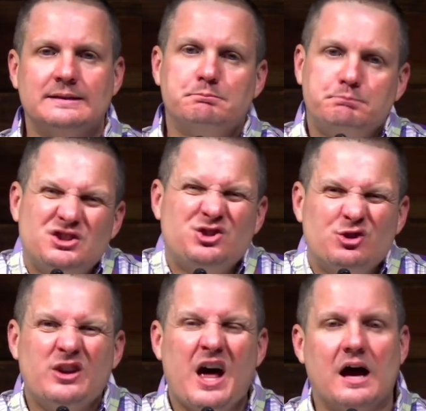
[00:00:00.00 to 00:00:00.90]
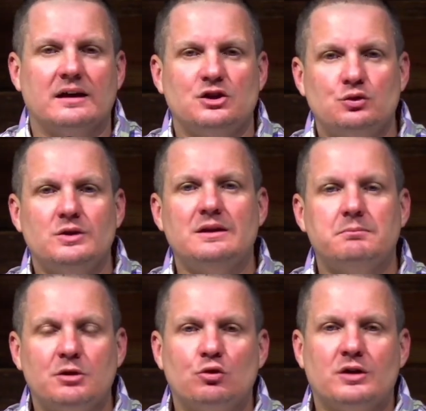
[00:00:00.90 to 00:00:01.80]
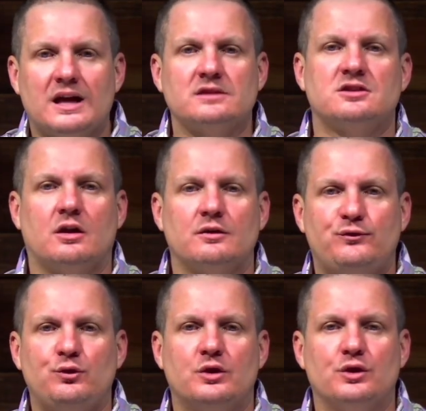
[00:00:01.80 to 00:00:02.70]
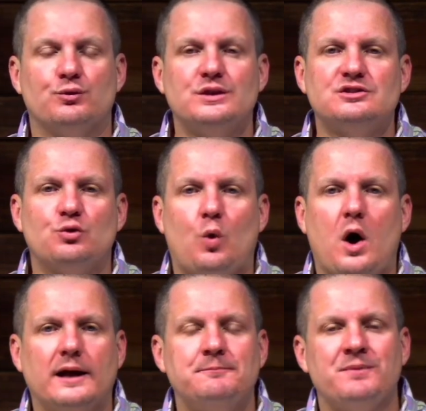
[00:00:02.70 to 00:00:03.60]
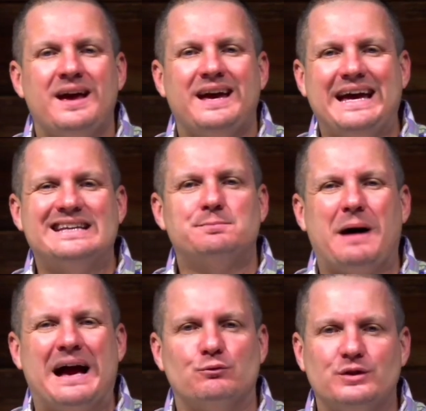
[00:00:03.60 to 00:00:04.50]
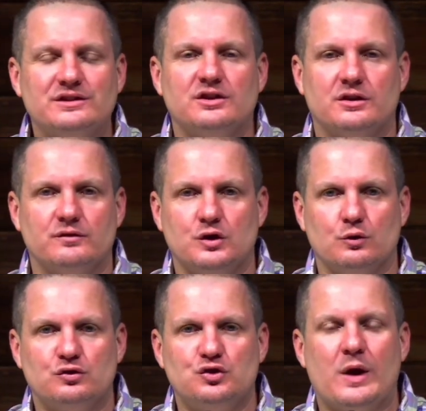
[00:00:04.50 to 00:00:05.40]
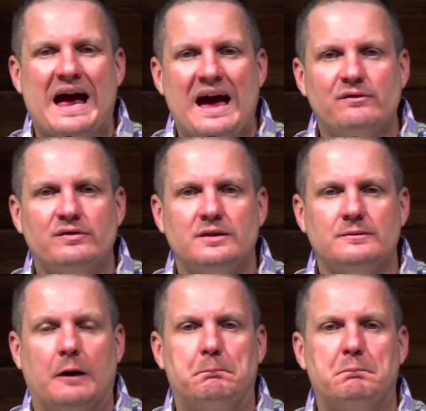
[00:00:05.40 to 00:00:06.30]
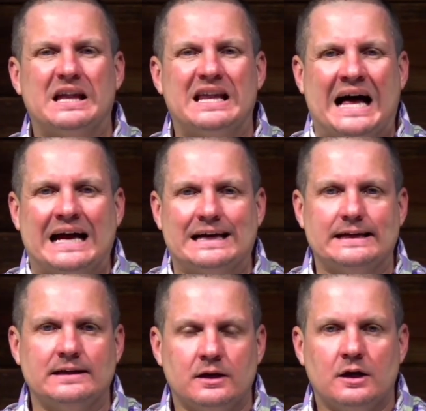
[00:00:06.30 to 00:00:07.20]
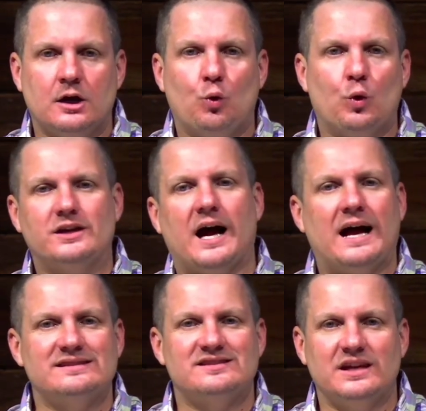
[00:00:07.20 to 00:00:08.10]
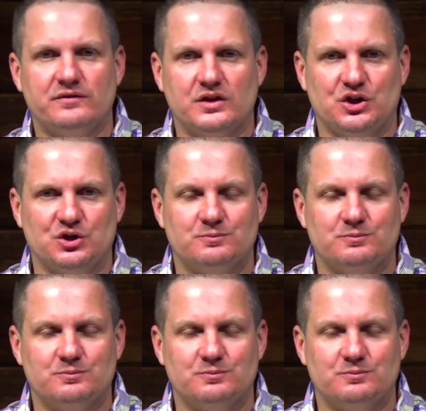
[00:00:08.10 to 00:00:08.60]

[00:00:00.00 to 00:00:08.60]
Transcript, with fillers: but you're not. You need milk and not solid food. And the reason why, it's by reason of use. You haven't applied what God has given you.